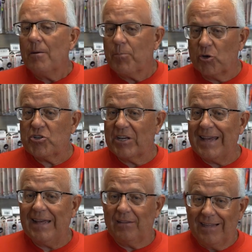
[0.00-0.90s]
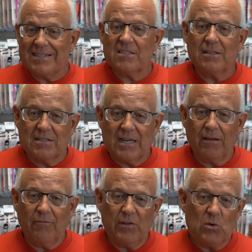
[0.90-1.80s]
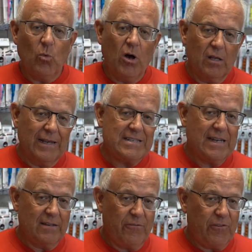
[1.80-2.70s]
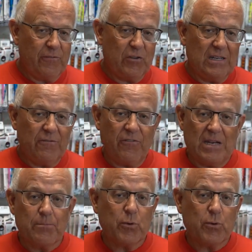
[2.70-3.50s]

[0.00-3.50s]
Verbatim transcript: Perch, again, less than ten feet, walleye ten to fifteen feet.